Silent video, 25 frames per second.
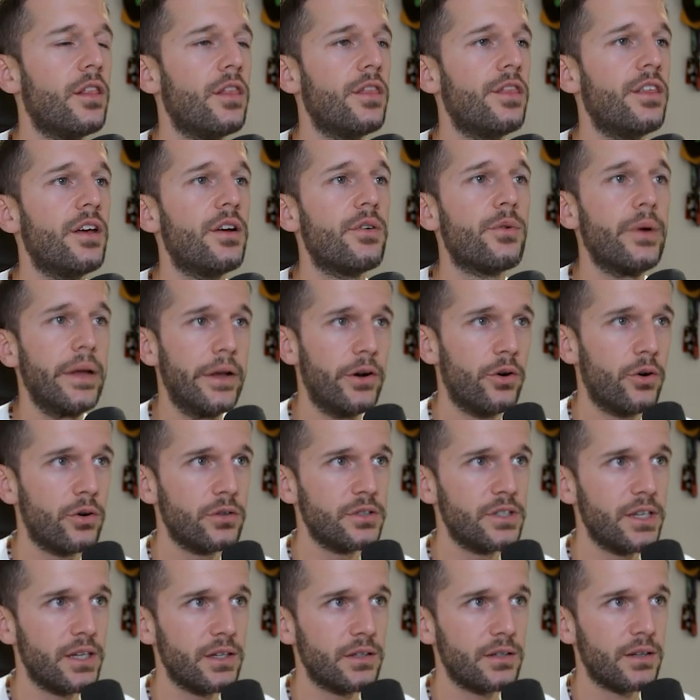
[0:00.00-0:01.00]
the
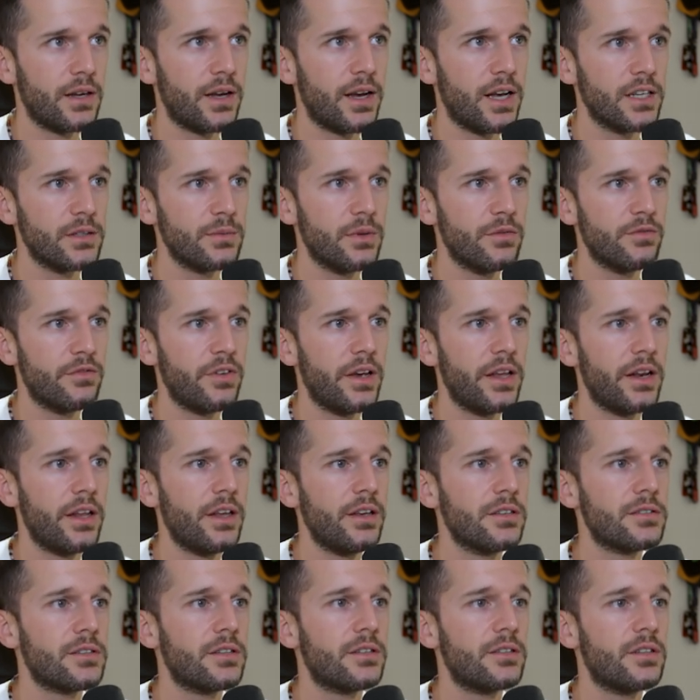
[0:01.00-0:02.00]
recording has been
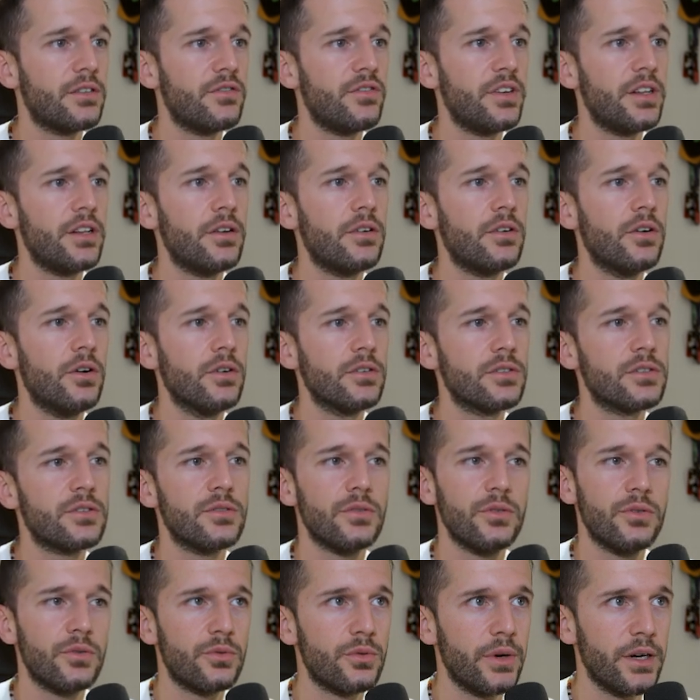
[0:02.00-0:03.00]
finished, the video goes
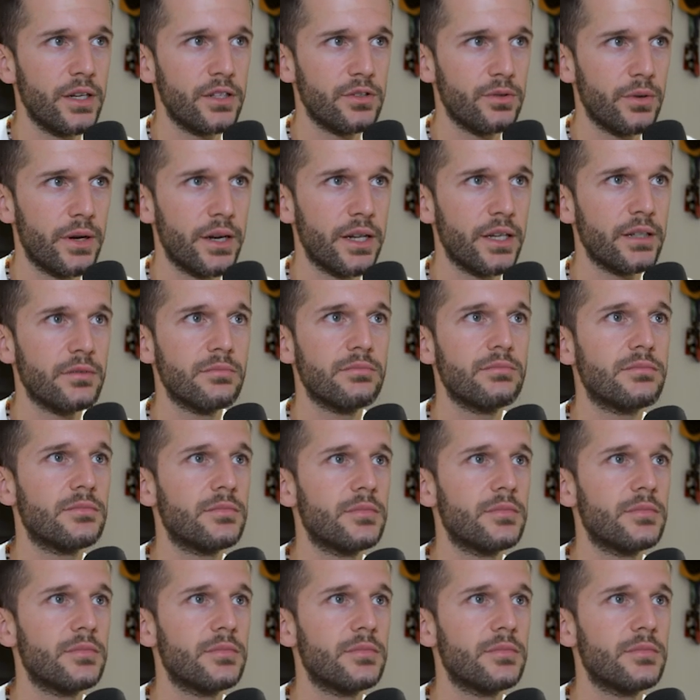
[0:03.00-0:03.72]
to ready to edit.